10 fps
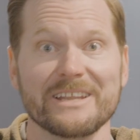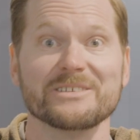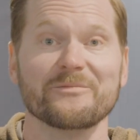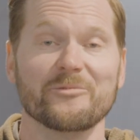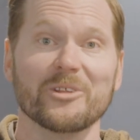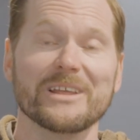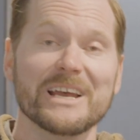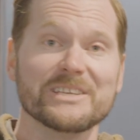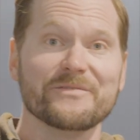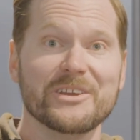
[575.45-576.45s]
did some really
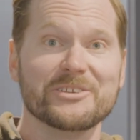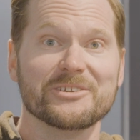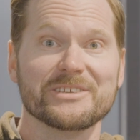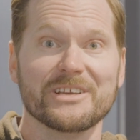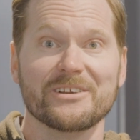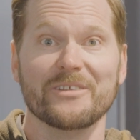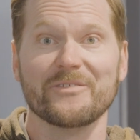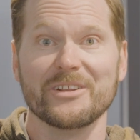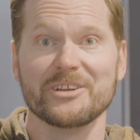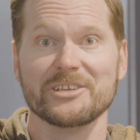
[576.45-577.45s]
nice features here and
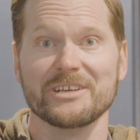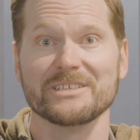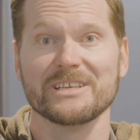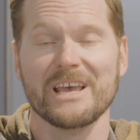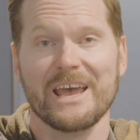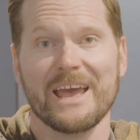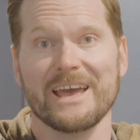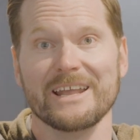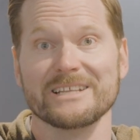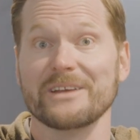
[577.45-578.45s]
finishes,
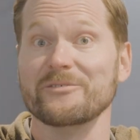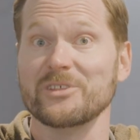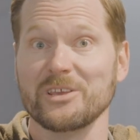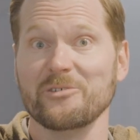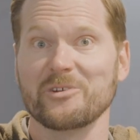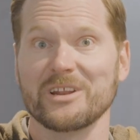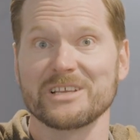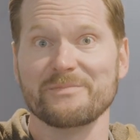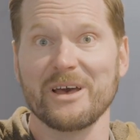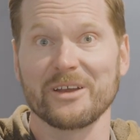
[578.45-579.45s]
and it's everything you could
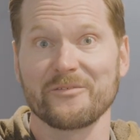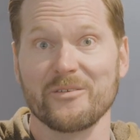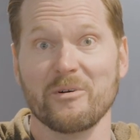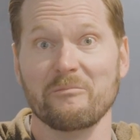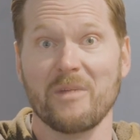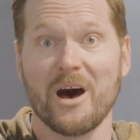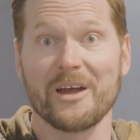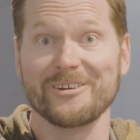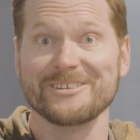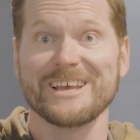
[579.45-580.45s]
expect from a
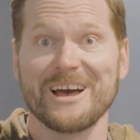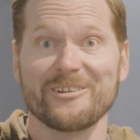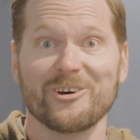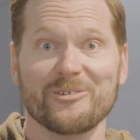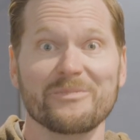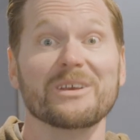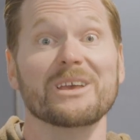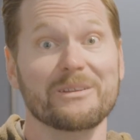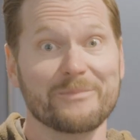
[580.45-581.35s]
modern townhome in